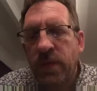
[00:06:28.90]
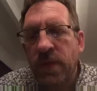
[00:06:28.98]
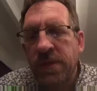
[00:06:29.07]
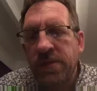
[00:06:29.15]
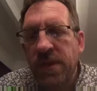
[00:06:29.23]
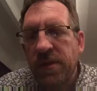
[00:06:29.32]

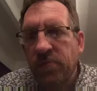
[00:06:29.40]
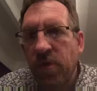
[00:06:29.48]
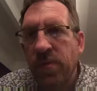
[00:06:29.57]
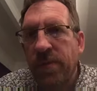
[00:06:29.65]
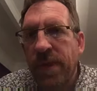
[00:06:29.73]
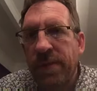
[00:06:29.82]
nothing
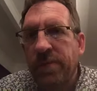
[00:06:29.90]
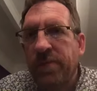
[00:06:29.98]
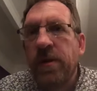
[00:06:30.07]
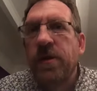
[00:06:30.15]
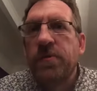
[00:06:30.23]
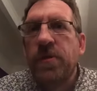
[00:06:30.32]
wrong with paying up
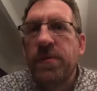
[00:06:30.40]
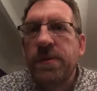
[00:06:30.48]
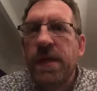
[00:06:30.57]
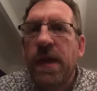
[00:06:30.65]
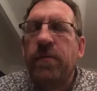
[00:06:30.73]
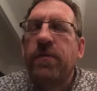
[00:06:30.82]
front. I do it
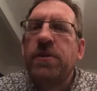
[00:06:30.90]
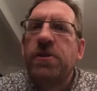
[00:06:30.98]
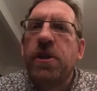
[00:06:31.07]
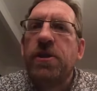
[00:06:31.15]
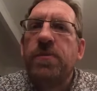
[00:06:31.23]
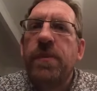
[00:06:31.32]
myself. I
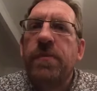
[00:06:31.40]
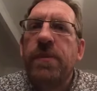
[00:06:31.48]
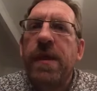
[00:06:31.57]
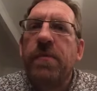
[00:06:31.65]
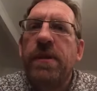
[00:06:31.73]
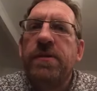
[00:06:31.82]
charge people
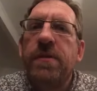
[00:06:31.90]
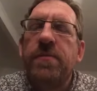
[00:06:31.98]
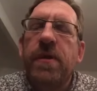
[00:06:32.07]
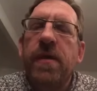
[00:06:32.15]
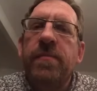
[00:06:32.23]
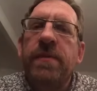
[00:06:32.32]
that way
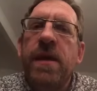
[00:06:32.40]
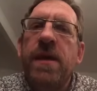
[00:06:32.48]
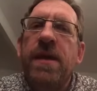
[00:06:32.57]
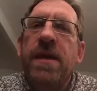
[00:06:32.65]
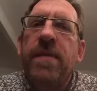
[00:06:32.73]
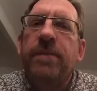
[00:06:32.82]
sometimes,
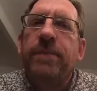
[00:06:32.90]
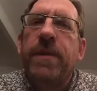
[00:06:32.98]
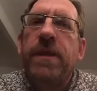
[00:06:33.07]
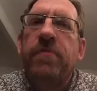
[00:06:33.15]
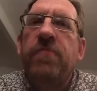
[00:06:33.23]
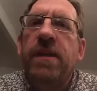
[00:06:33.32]

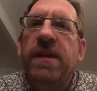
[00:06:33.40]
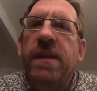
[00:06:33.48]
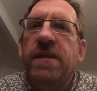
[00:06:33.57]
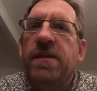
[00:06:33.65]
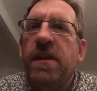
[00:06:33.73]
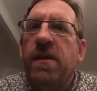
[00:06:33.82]
but you really
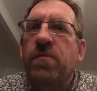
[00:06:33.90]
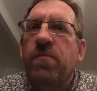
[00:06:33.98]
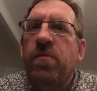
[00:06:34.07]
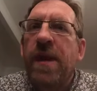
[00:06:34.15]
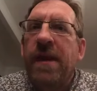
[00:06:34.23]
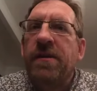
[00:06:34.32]
need to know
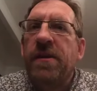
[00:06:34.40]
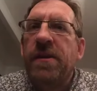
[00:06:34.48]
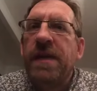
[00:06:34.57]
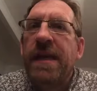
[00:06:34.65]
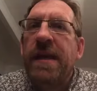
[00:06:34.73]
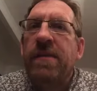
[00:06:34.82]
how you can
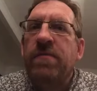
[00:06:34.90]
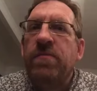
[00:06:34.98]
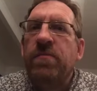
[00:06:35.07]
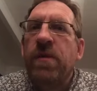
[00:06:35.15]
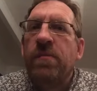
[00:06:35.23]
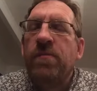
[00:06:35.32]
get out
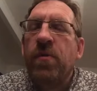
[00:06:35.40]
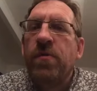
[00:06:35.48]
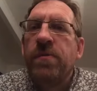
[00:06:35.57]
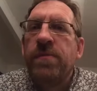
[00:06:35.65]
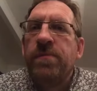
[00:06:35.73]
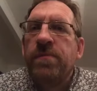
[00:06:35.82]
and what
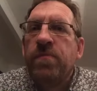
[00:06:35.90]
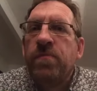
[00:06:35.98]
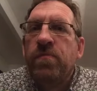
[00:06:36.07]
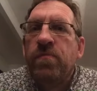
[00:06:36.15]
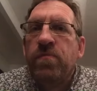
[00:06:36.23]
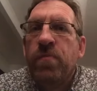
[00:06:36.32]

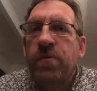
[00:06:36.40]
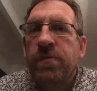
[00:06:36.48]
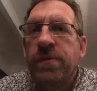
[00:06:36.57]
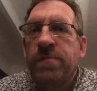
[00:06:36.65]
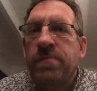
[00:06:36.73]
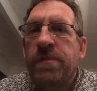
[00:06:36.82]

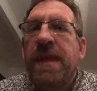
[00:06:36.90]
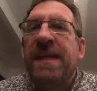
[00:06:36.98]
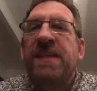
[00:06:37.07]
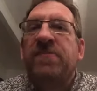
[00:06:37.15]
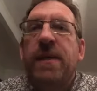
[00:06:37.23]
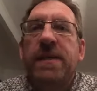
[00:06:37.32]
the deal
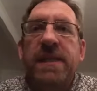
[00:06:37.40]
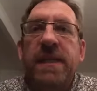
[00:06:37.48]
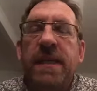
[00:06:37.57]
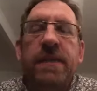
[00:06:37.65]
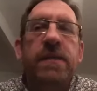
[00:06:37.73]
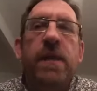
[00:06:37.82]
is,
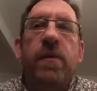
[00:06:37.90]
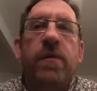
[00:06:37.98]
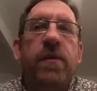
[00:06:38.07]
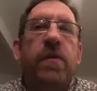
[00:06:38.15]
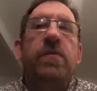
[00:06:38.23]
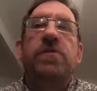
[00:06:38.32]
basically. So
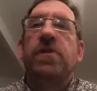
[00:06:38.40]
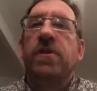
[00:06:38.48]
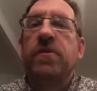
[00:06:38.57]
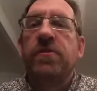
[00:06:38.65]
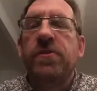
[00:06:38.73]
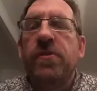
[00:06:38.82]
if you decide
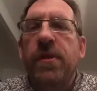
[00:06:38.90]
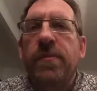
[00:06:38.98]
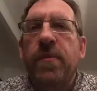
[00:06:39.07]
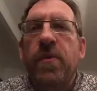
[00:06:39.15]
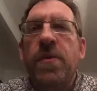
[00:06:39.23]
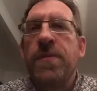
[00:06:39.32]
not to do it
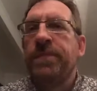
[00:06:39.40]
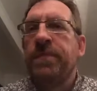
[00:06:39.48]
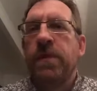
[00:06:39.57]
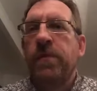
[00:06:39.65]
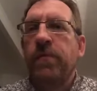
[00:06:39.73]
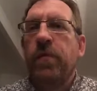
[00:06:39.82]
anymore,
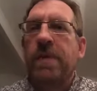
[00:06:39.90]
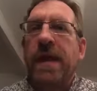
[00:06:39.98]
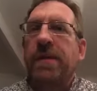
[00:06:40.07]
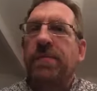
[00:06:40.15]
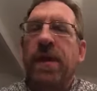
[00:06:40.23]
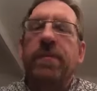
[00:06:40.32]
you fall
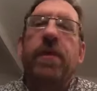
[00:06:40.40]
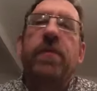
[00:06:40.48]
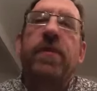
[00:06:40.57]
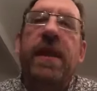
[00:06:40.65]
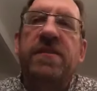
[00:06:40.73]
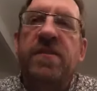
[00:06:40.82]
down and break
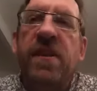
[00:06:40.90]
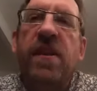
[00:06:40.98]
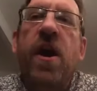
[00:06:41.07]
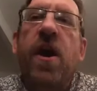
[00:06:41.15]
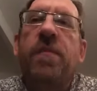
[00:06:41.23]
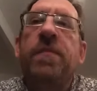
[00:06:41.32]
both legs and an
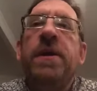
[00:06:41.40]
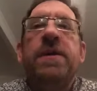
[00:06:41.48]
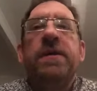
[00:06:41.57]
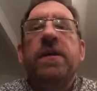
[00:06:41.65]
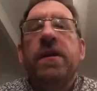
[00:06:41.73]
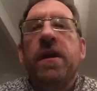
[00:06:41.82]
arm,
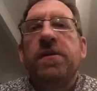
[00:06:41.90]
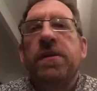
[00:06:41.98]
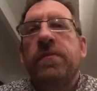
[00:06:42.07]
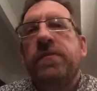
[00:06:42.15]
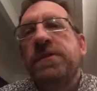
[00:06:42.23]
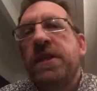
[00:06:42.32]
you can't do
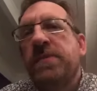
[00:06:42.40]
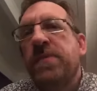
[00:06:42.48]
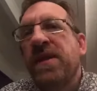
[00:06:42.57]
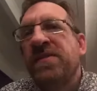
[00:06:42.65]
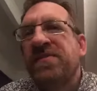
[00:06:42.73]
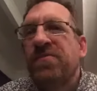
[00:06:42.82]
it for 6
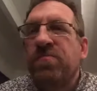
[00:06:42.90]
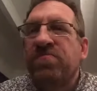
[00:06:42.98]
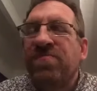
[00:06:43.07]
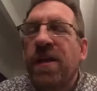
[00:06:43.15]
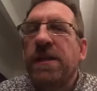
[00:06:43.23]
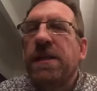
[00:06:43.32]
months.
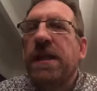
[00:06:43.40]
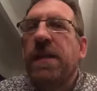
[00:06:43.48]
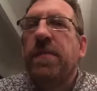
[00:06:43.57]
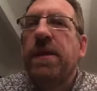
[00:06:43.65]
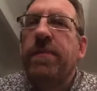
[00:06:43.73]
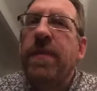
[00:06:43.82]
Are you going to get
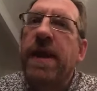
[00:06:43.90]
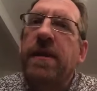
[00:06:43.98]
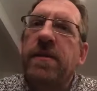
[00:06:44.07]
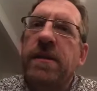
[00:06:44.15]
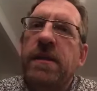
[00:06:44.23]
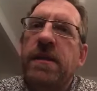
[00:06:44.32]
your money
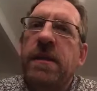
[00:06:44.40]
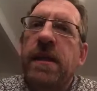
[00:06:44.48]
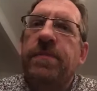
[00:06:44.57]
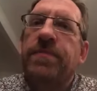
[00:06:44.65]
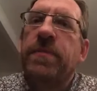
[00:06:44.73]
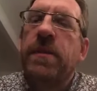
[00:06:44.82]
back? Are you going to
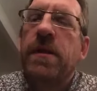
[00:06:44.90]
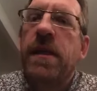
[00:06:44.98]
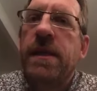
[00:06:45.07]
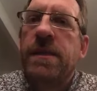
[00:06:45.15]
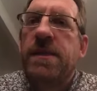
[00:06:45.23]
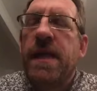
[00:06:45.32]
get
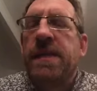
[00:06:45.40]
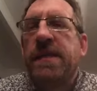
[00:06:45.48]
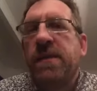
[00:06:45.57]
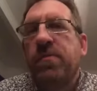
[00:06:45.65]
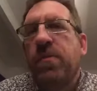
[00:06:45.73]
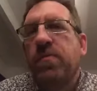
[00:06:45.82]

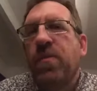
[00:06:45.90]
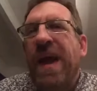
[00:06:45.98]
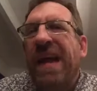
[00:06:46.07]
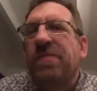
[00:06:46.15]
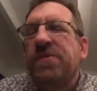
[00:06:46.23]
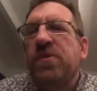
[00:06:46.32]
extended?
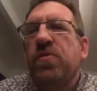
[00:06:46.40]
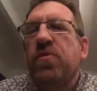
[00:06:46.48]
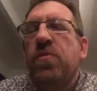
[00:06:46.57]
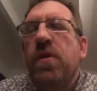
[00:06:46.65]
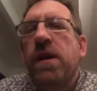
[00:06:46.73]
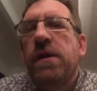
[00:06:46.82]
How does it all
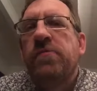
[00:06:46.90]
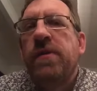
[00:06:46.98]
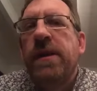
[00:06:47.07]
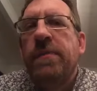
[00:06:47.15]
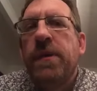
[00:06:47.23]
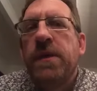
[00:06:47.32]
work,
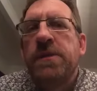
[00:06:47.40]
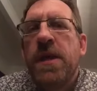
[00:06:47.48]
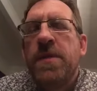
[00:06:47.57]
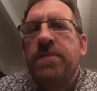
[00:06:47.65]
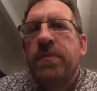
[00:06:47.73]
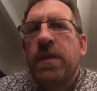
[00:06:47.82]
really? Because
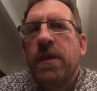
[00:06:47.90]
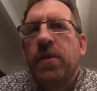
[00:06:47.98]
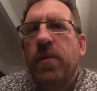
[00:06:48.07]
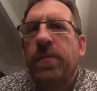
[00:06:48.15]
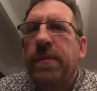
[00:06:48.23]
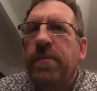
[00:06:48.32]
a
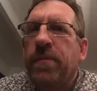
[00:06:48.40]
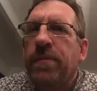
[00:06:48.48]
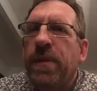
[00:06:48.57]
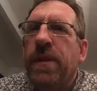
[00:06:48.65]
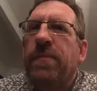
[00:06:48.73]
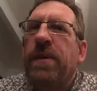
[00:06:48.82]
lot of people
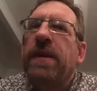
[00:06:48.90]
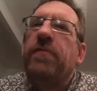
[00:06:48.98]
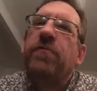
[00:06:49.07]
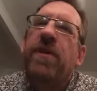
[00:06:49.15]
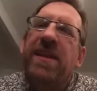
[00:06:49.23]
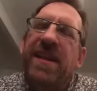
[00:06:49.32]
put their money up
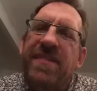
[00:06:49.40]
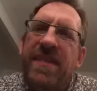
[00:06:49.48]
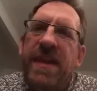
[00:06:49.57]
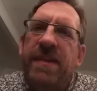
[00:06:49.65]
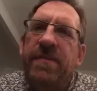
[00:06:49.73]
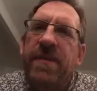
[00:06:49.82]
front and
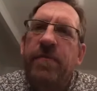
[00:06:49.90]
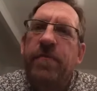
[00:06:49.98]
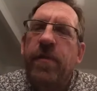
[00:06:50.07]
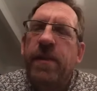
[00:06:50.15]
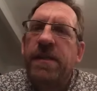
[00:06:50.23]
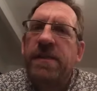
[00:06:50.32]
then
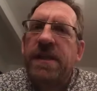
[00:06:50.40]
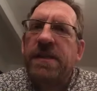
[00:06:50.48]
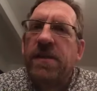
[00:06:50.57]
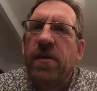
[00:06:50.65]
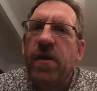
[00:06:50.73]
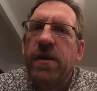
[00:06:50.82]
find it's
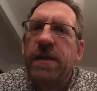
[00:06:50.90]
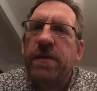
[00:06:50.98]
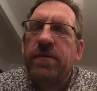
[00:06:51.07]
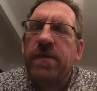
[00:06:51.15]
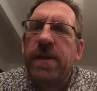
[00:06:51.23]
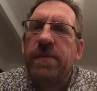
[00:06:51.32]
actually not
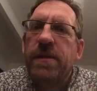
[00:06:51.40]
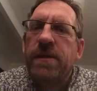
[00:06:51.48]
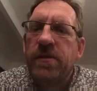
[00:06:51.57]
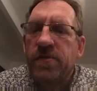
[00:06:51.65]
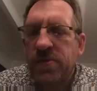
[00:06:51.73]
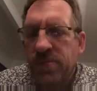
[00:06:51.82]
ideal for them,
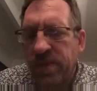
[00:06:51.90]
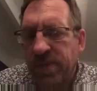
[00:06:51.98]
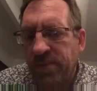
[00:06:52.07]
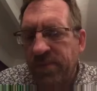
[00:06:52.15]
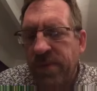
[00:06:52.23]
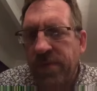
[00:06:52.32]
etc. So
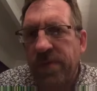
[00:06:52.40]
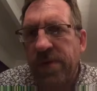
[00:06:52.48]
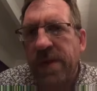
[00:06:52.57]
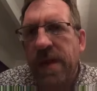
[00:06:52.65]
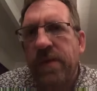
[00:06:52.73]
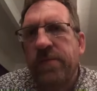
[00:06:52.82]
be
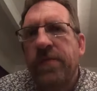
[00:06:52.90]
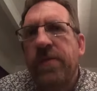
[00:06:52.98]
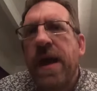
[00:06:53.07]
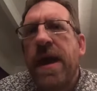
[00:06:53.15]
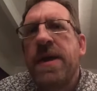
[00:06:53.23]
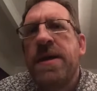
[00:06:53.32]
very careful of that.